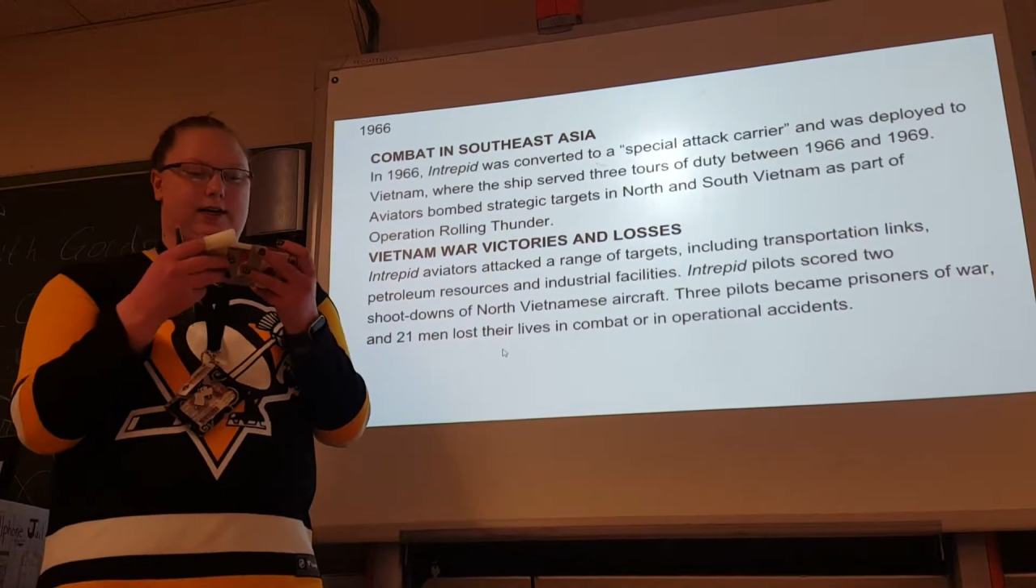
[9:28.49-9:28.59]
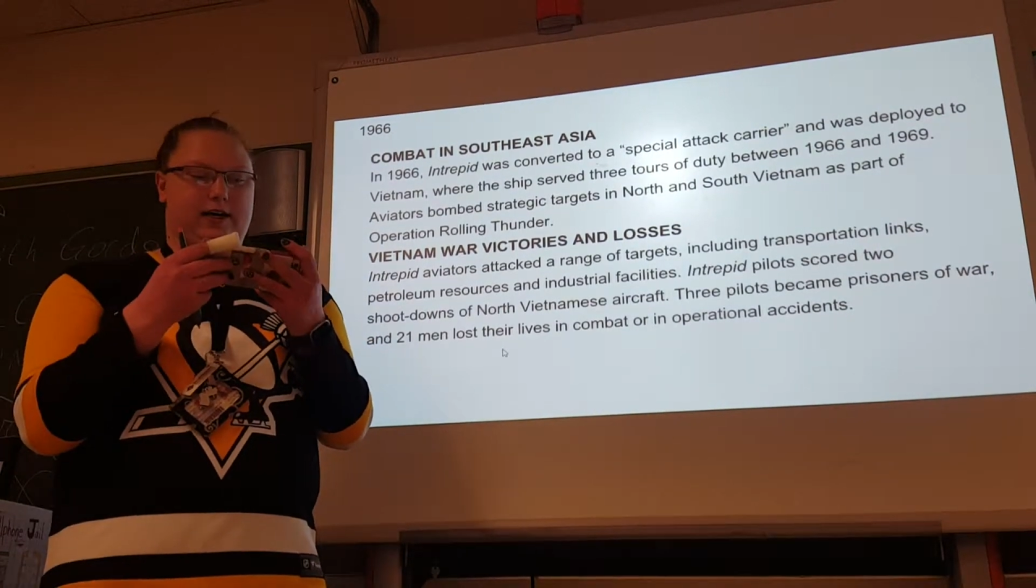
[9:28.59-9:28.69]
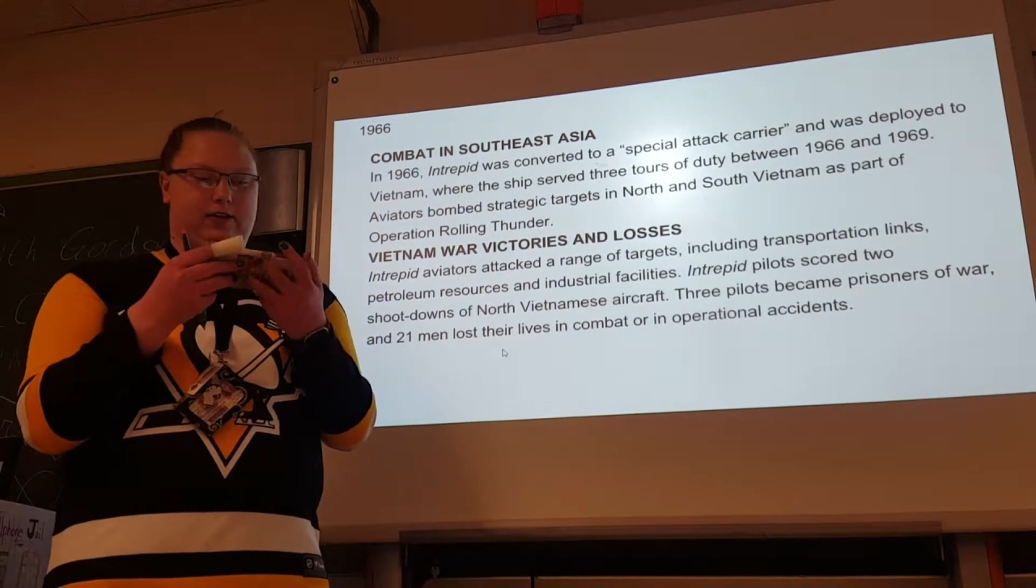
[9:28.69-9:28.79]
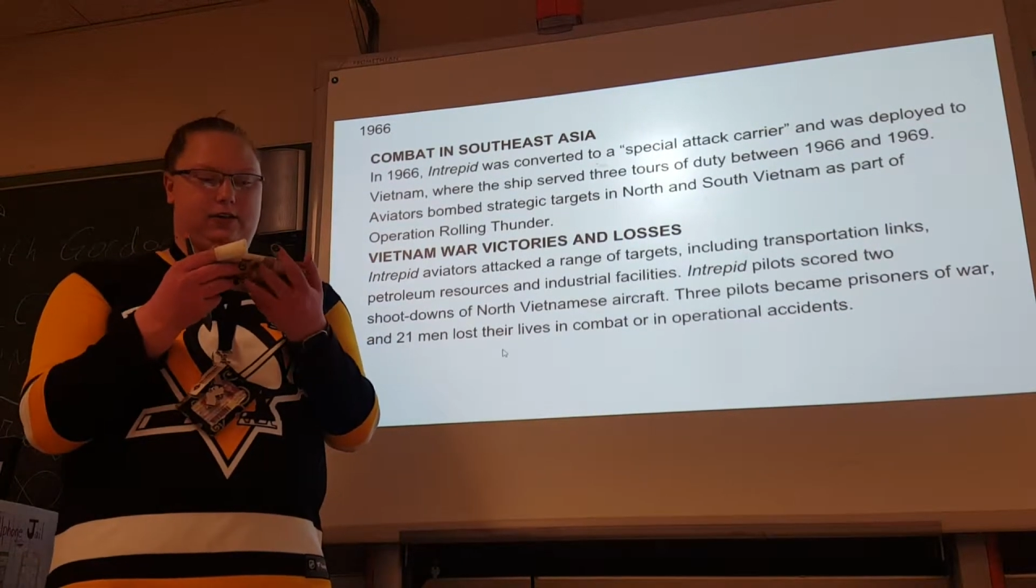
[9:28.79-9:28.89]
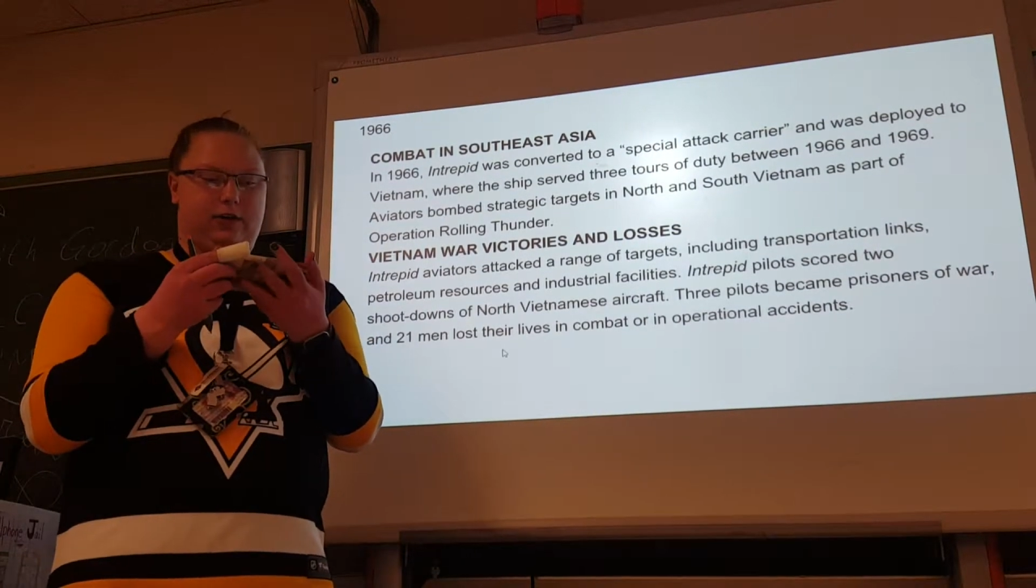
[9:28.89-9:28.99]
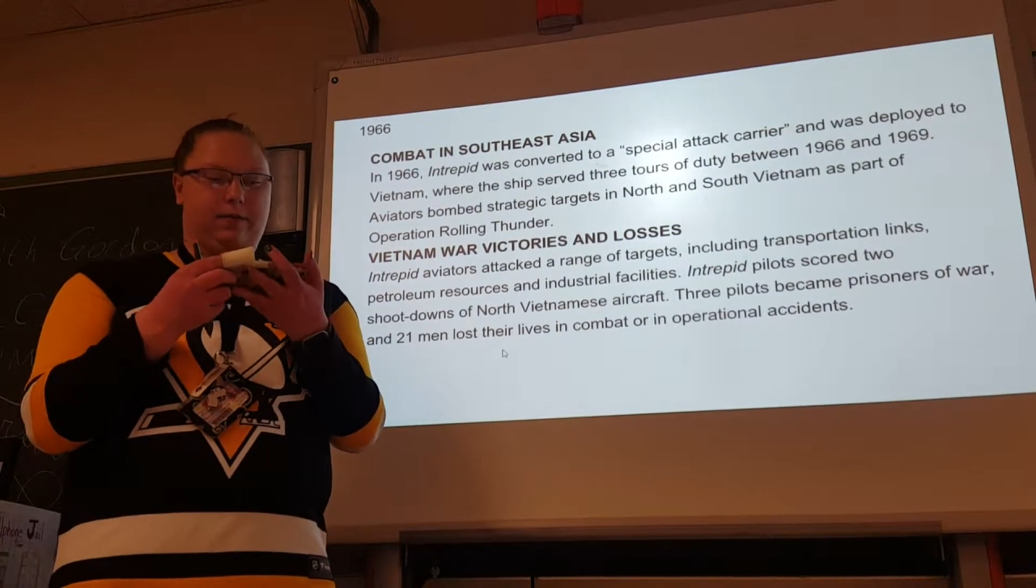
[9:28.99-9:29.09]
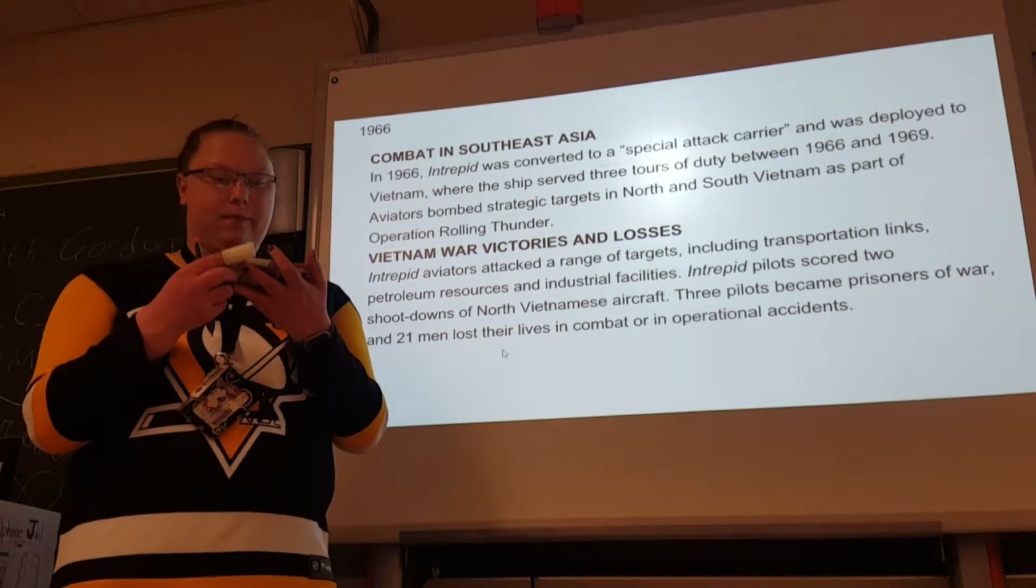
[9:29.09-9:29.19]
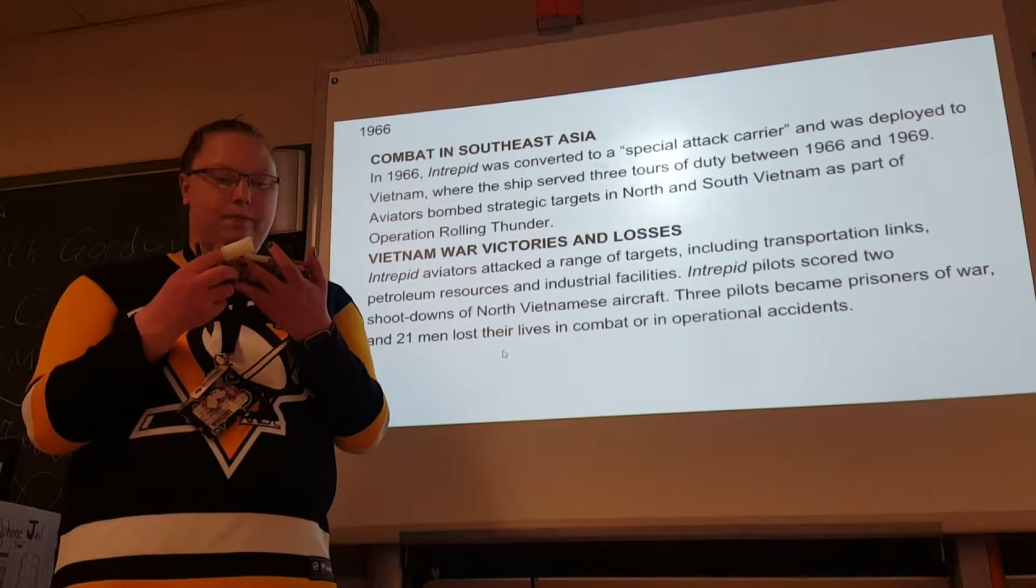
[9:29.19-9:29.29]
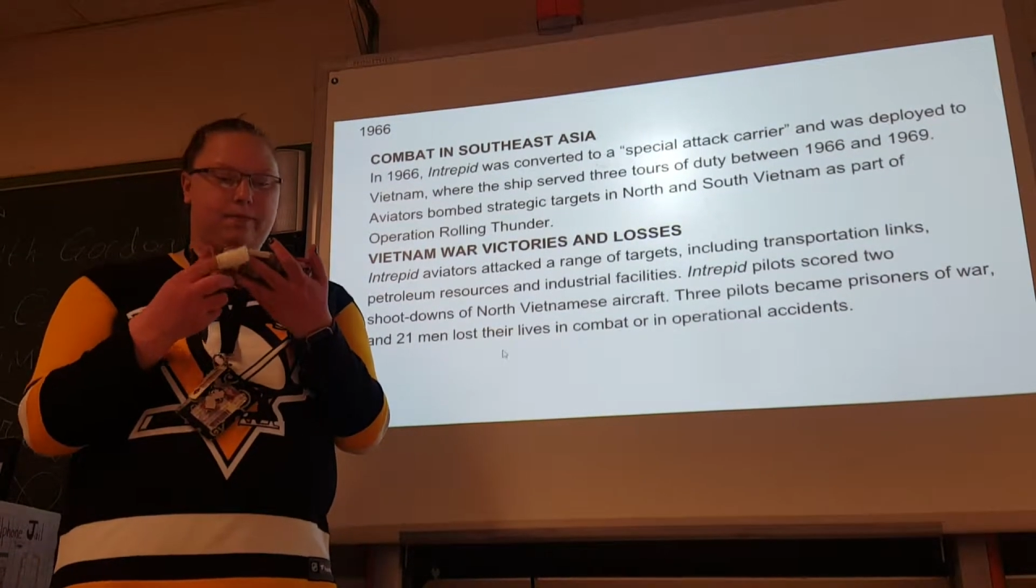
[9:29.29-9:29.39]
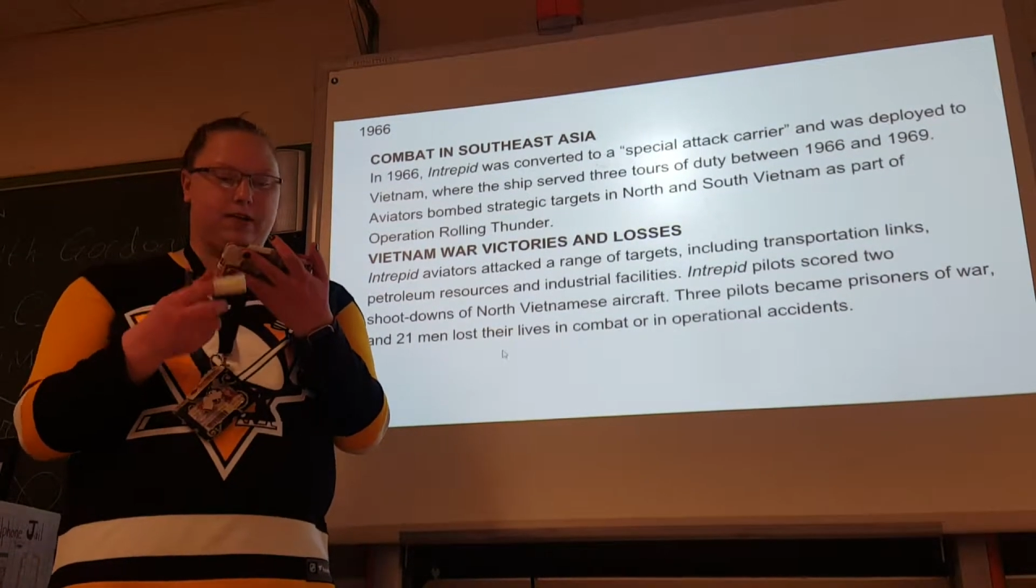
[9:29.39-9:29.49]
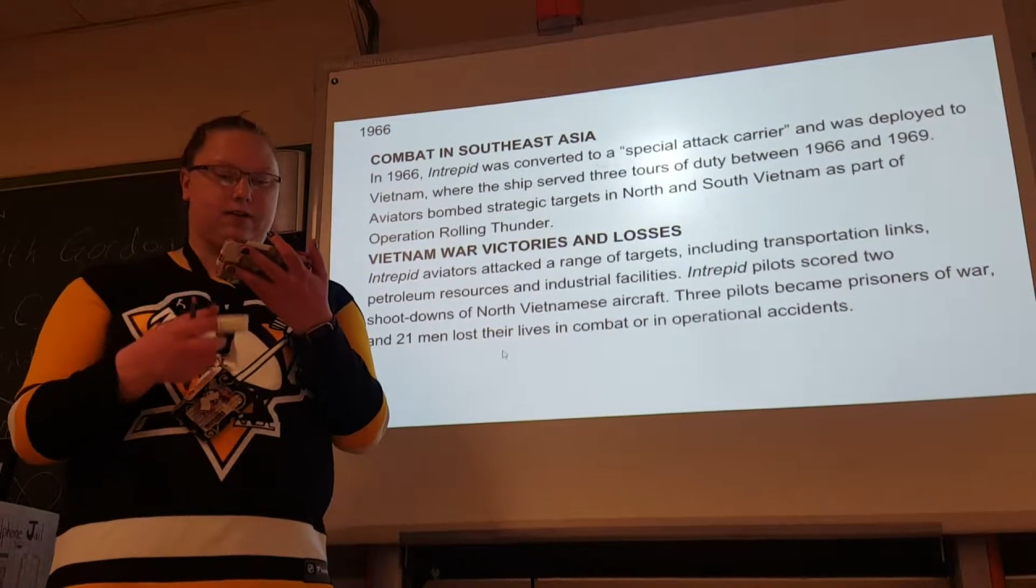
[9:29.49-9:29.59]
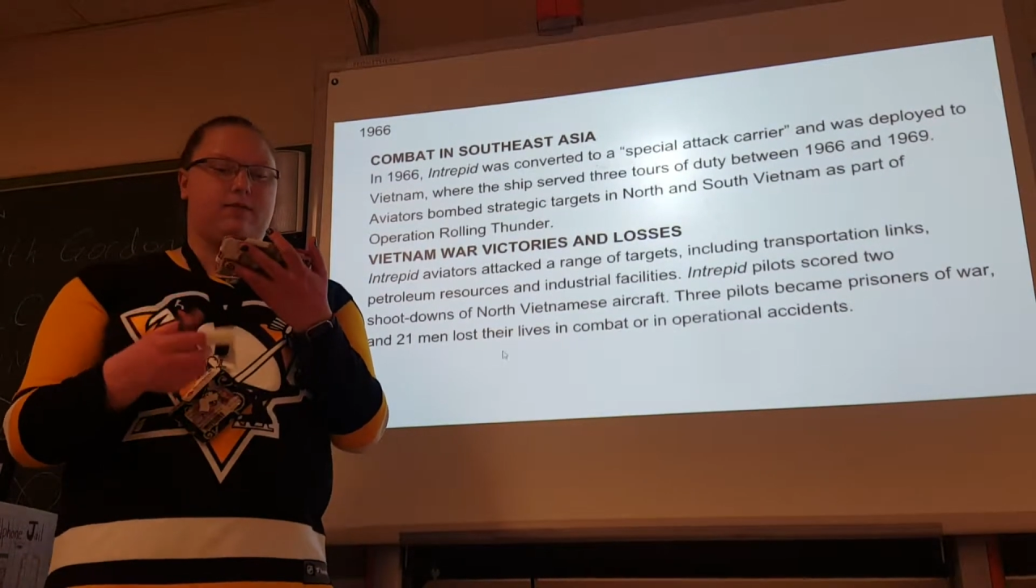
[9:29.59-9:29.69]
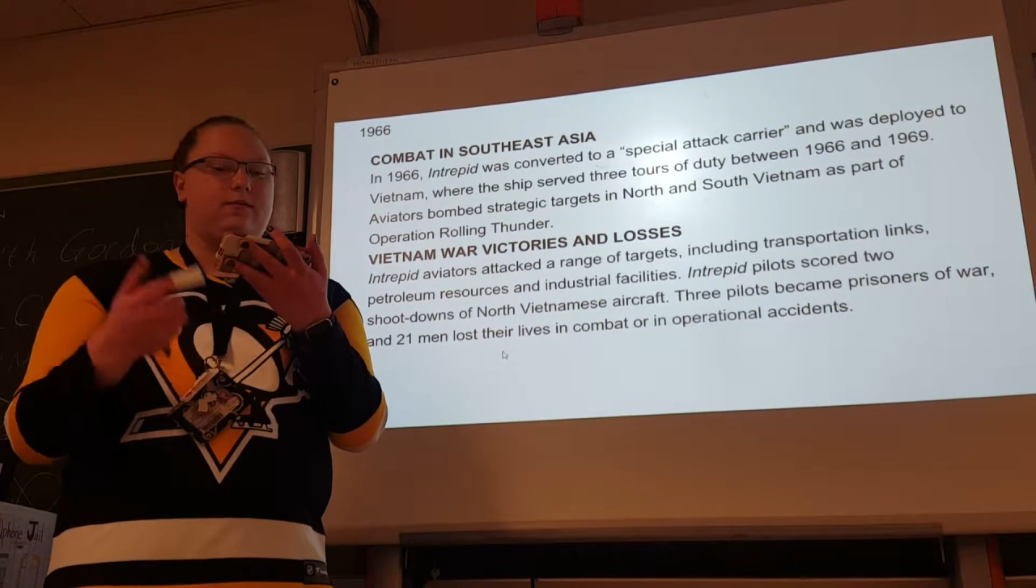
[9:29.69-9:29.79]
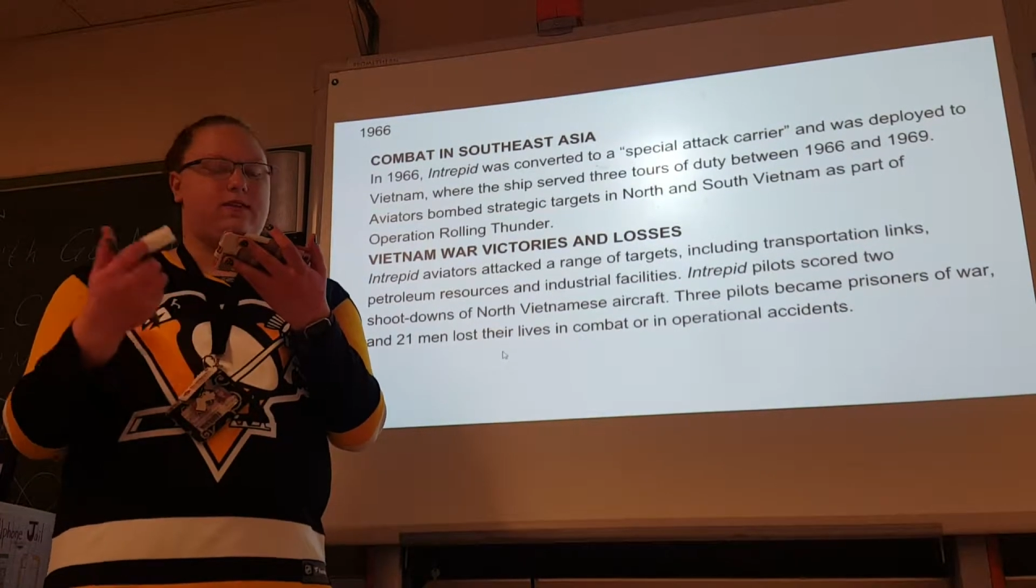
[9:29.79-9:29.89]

Asia. In